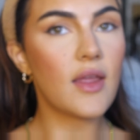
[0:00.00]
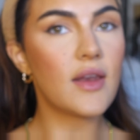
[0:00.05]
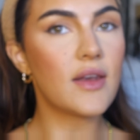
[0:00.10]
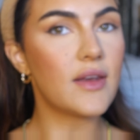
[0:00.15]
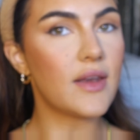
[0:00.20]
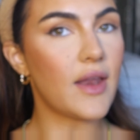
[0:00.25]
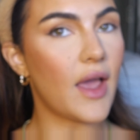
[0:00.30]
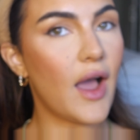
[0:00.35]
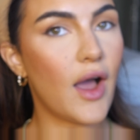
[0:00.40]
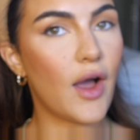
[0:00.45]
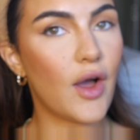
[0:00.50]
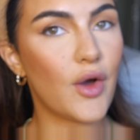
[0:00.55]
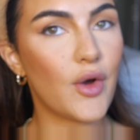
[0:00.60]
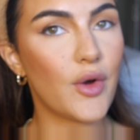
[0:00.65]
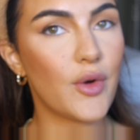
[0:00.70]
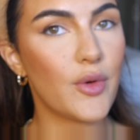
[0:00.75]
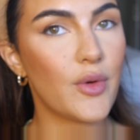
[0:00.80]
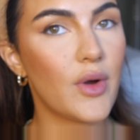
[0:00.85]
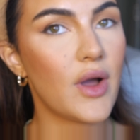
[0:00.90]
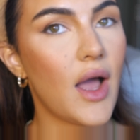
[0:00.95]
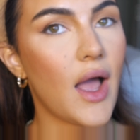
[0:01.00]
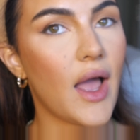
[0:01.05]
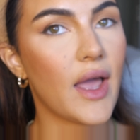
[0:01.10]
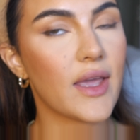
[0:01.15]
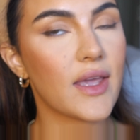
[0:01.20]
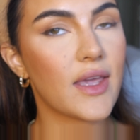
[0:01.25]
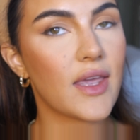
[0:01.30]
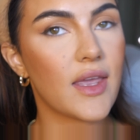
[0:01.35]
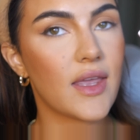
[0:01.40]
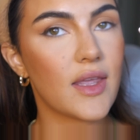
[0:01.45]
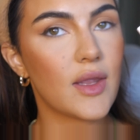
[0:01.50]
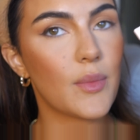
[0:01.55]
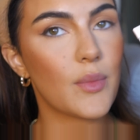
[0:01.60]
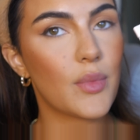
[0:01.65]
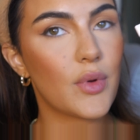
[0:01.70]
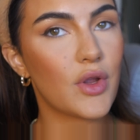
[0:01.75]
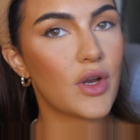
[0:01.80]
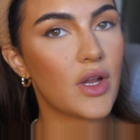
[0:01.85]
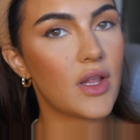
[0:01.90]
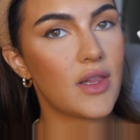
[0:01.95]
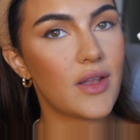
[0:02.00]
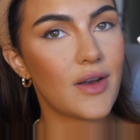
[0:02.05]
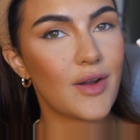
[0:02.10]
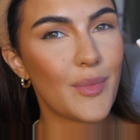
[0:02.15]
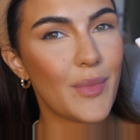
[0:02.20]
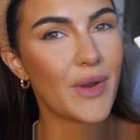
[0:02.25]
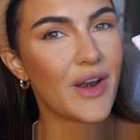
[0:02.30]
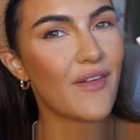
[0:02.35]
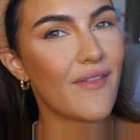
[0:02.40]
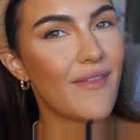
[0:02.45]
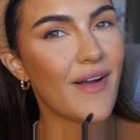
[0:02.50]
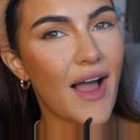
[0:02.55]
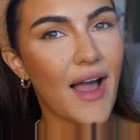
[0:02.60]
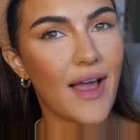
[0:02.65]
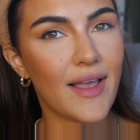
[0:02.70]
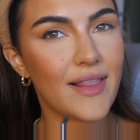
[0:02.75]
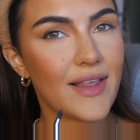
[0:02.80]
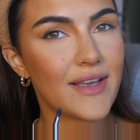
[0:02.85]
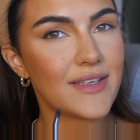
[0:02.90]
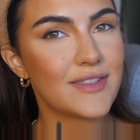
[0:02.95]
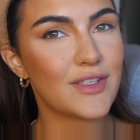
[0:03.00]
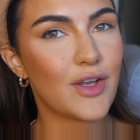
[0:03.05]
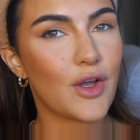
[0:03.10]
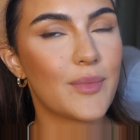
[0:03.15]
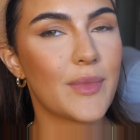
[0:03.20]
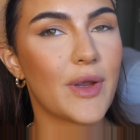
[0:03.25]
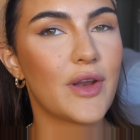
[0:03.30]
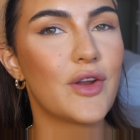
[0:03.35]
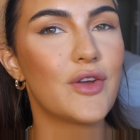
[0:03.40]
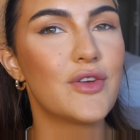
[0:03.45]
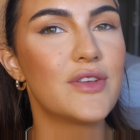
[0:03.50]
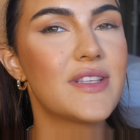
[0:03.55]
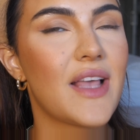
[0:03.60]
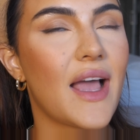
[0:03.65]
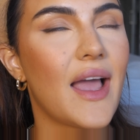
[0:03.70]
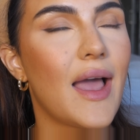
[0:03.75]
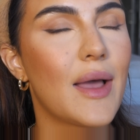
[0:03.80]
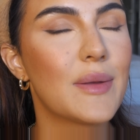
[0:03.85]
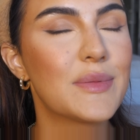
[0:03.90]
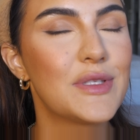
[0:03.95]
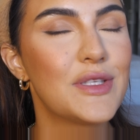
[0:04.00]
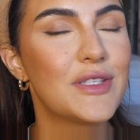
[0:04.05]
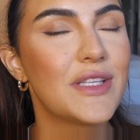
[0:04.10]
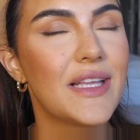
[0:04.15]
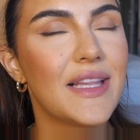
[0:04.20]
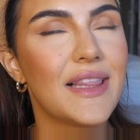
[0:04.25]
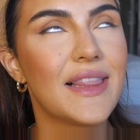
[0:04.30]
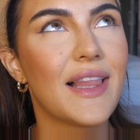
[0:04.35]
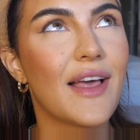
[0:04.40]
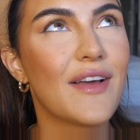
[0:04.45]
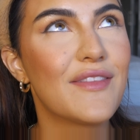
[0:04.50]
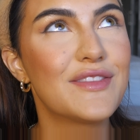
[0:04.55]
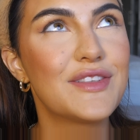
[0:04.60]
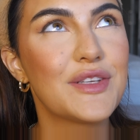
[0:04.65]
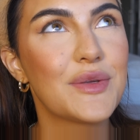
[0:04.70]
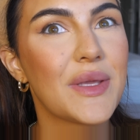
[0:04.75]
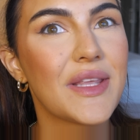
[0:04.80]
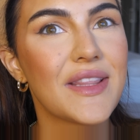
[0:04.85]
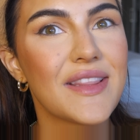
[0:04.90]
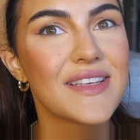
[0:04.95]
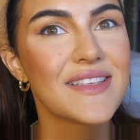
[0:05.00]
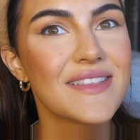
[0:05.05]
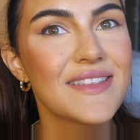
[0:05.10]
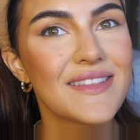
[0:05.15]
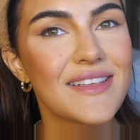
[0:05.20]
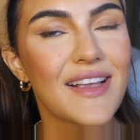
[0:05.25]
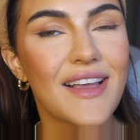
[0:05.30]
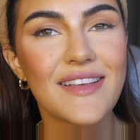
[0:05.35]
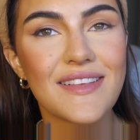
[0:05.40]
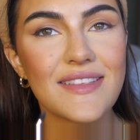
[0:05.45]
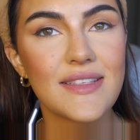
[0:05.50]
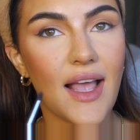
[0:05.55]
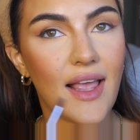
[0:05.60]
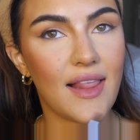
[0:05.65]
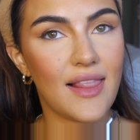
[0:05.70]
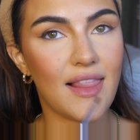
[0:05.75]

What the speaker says: now I can put a little bit of highlighter on my nose. I absolutely love doing this because I